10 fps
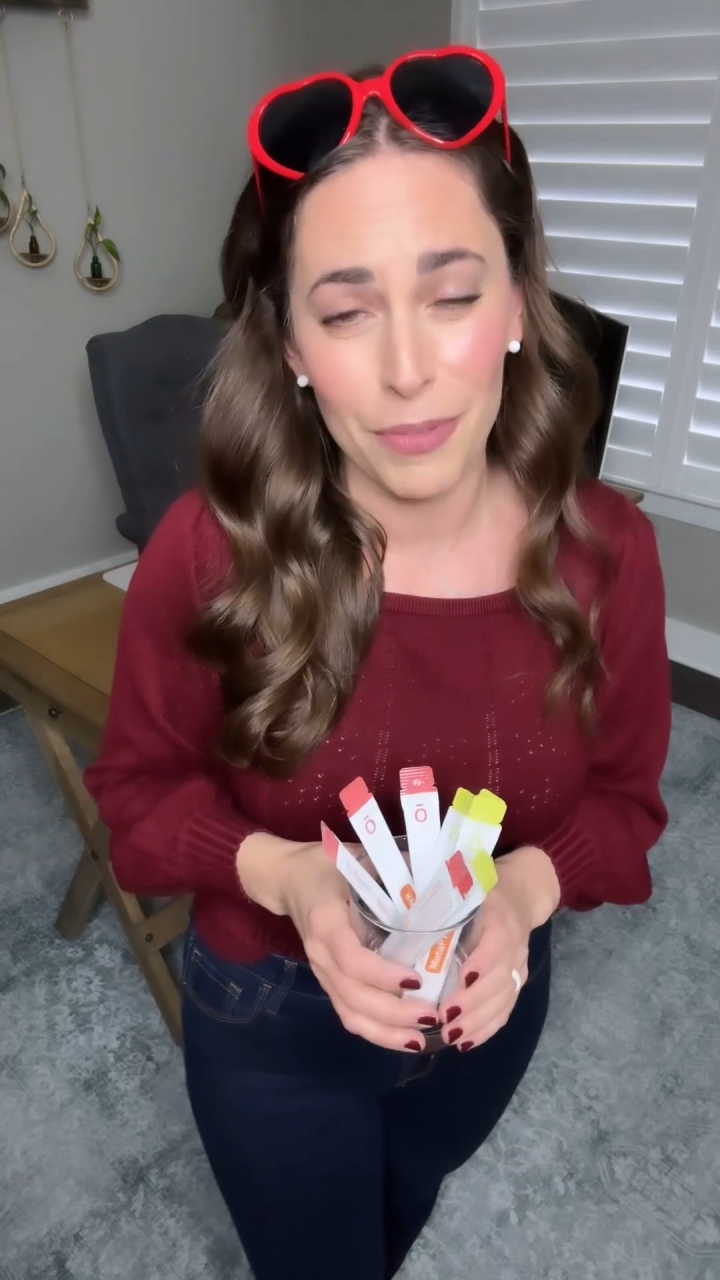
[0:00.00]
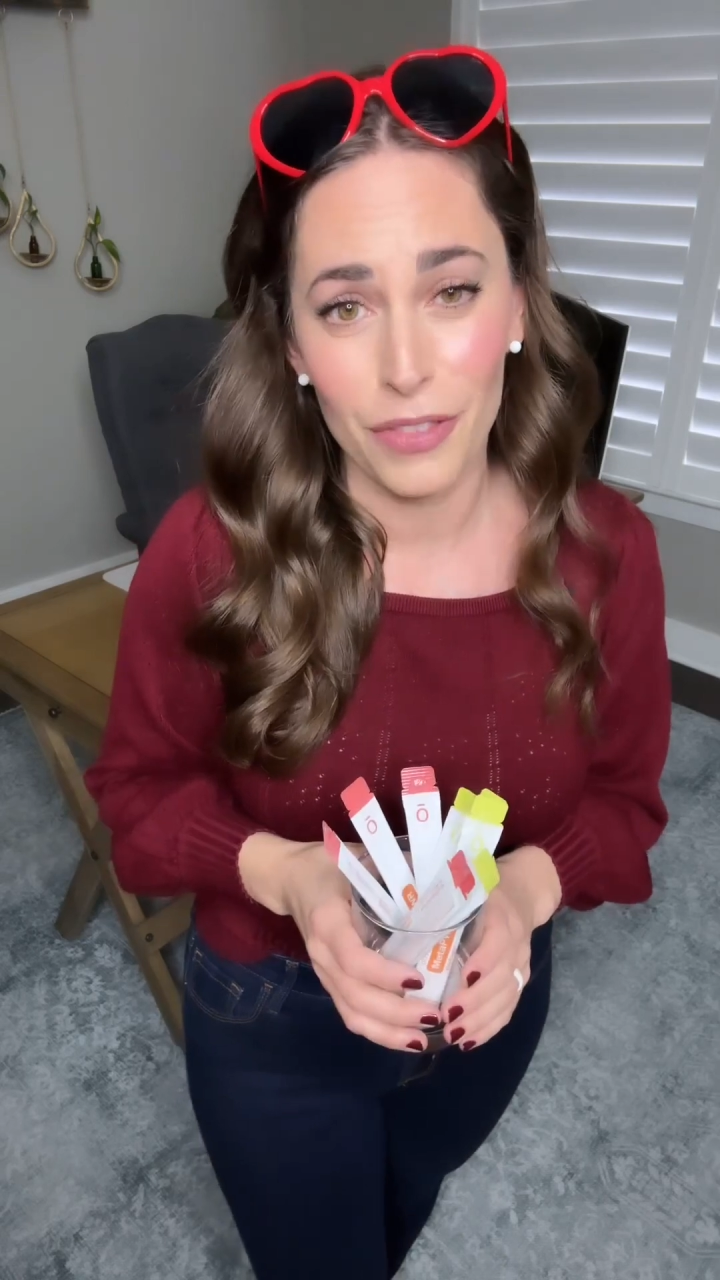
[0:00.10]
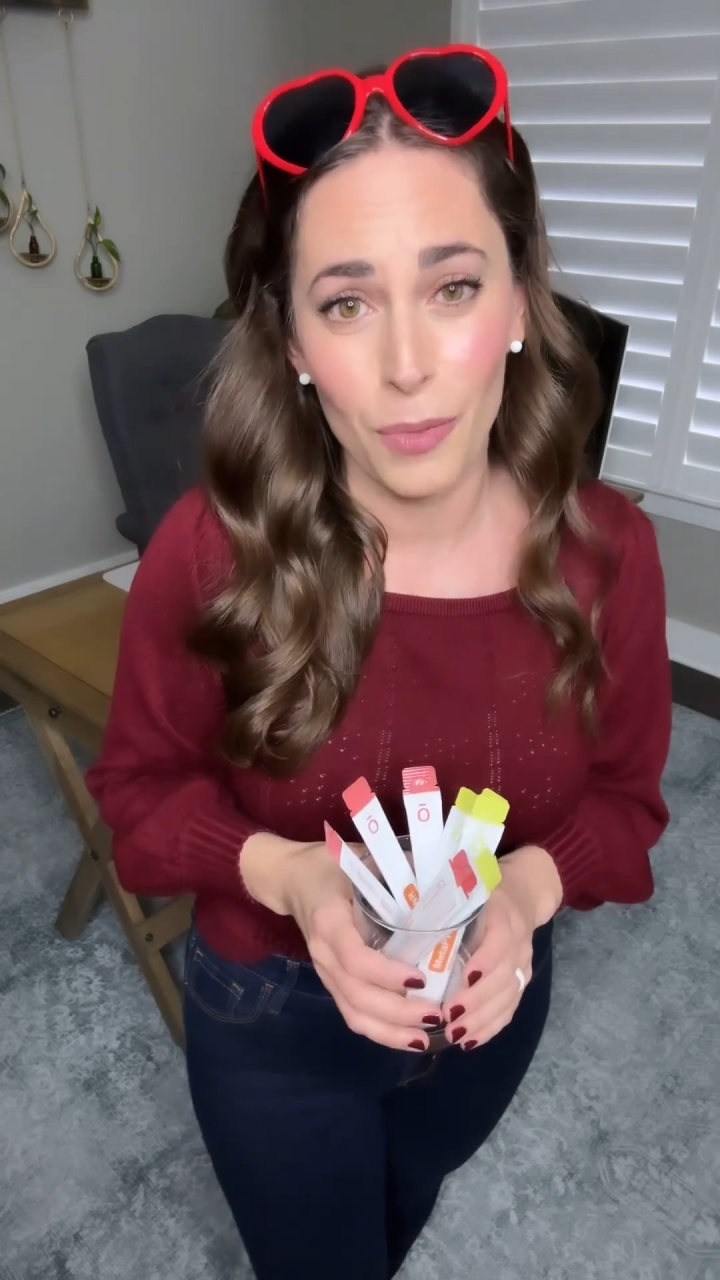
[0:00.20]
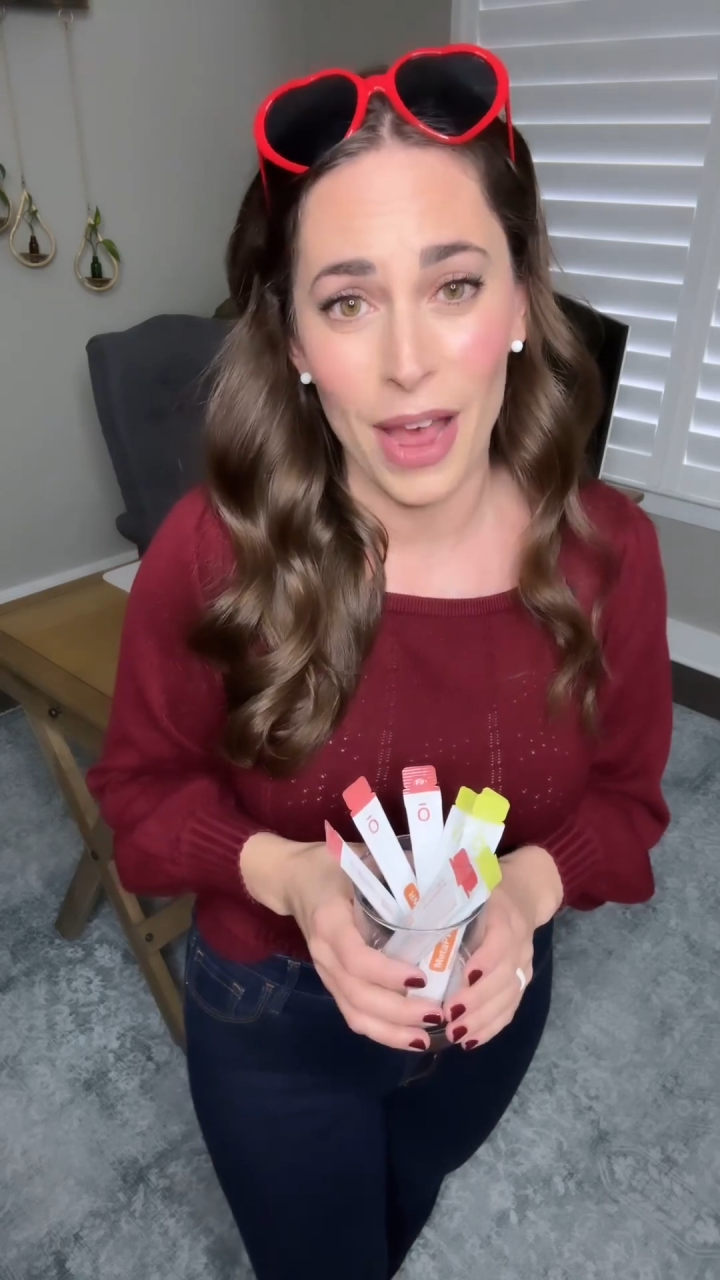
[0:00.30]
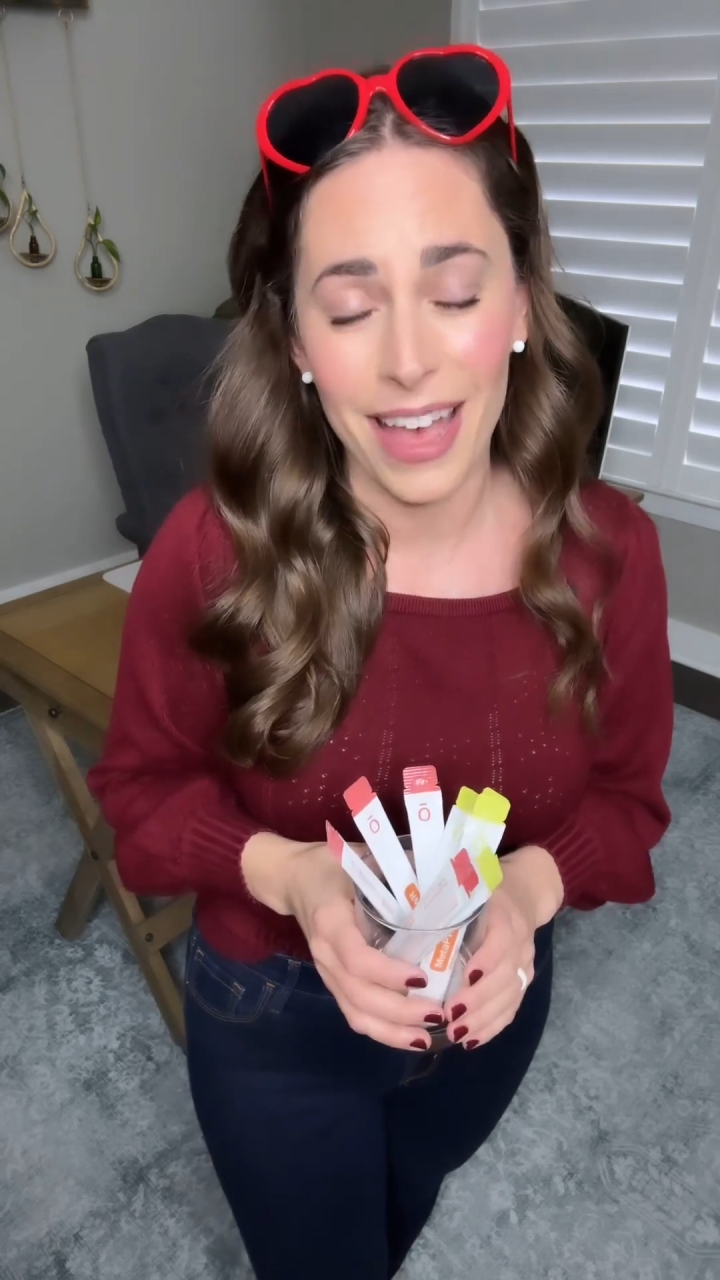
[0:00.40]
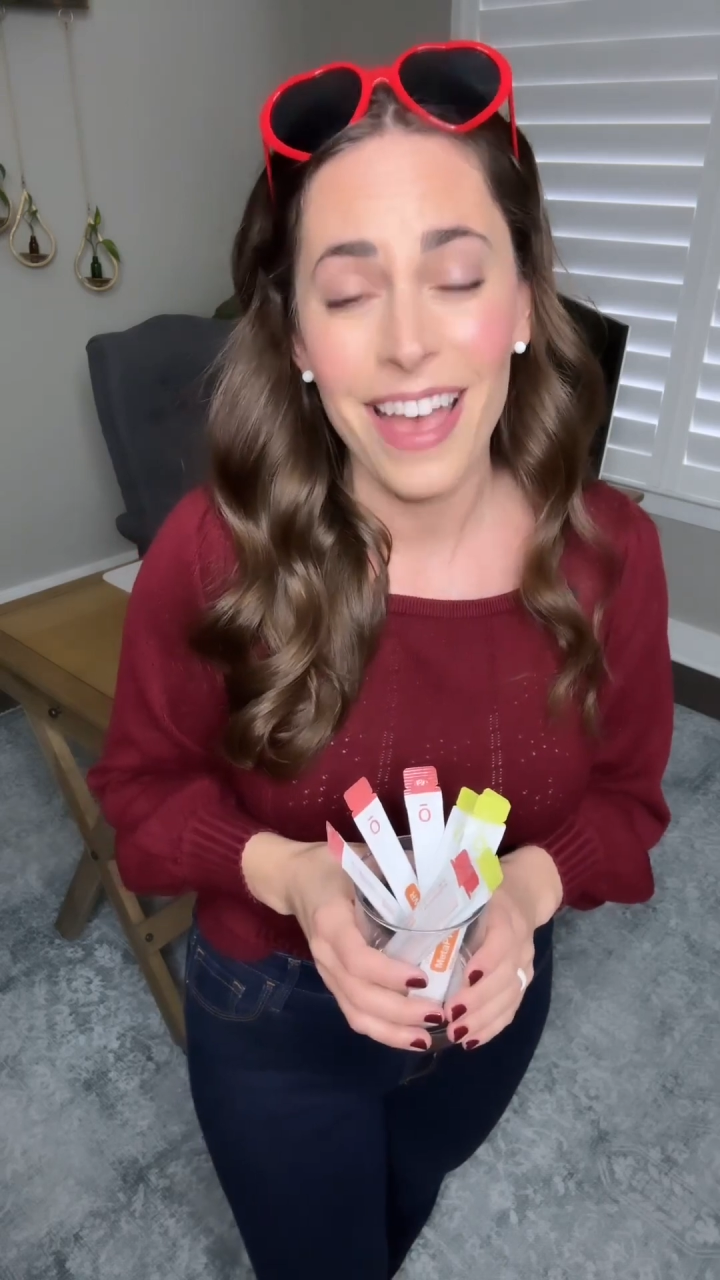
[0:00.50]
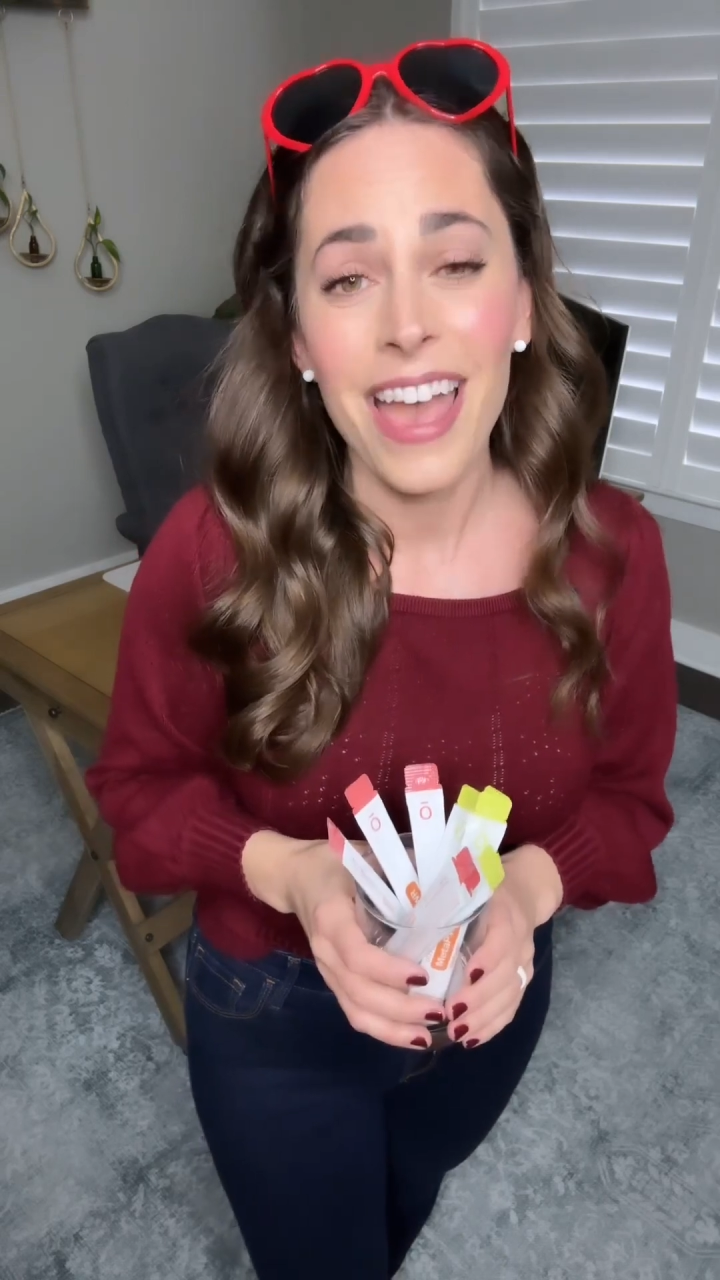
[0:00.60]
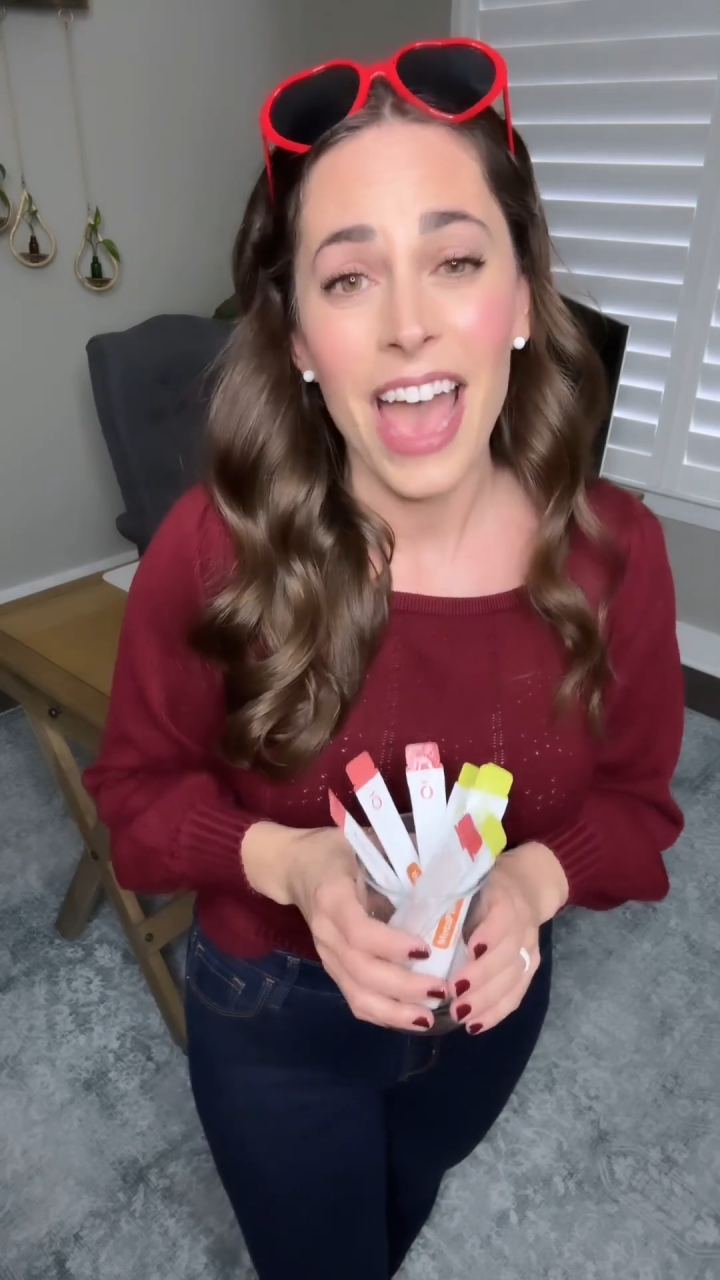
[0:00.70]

of the way.